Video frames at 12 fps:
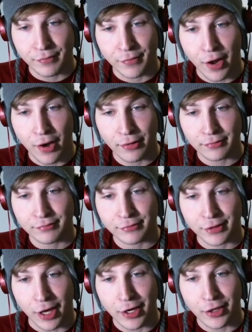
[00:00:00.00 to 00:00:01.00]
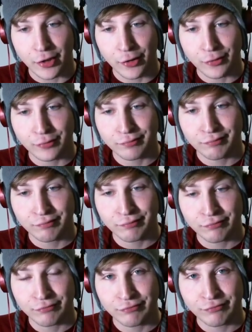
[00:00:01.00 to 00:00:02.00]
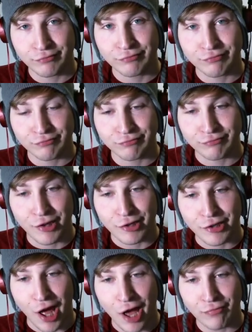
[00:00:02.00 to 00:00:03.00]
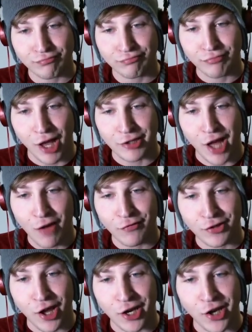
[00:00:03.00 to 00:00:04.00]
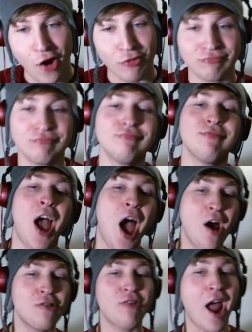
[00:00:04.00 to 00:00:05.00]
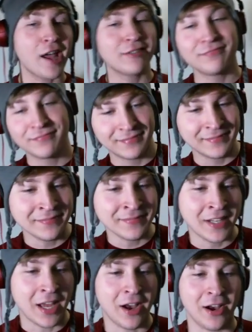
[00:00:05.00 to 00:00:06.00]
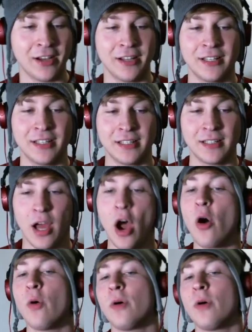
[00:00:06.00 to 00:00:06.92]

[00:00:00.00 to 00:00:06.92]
No, Sonny 2. It's time. It's time for Sonny 2. Hooray! Oh,